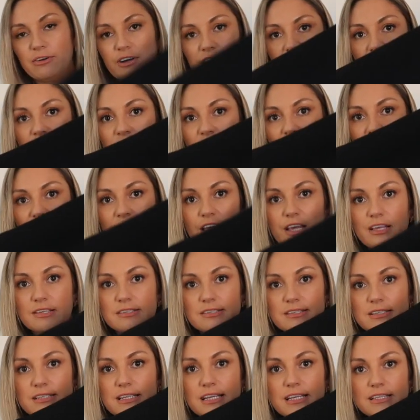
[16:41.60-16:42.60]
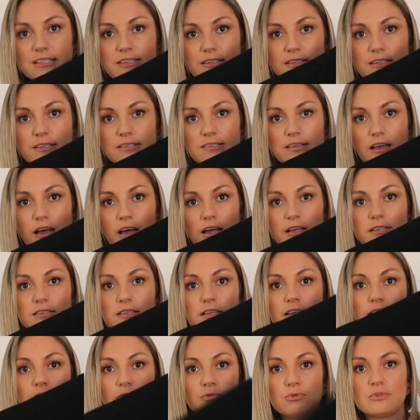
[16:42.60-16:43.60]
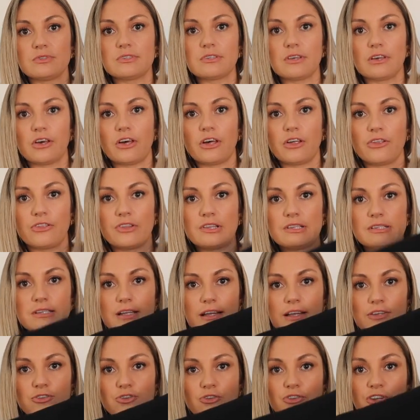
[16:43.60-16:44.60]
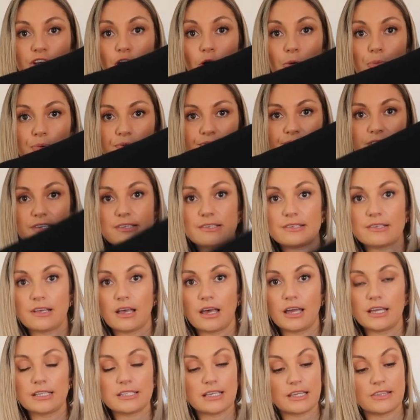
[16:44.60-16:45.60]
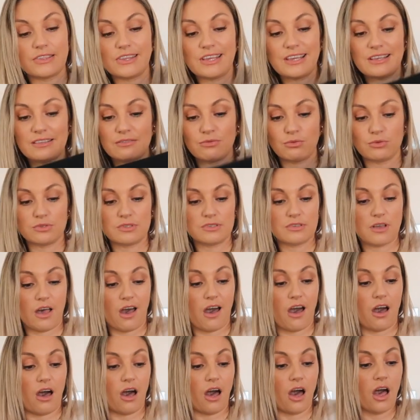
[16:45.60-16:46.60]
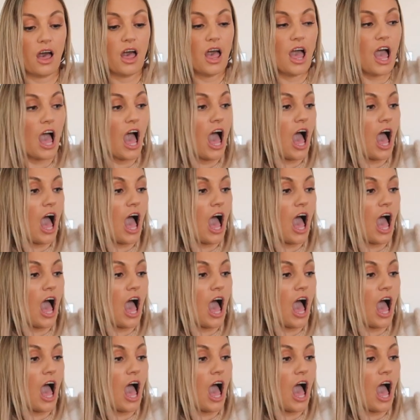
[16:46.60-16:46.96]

with the slit on the side. These ones are the slit on the opposite side, and these ones are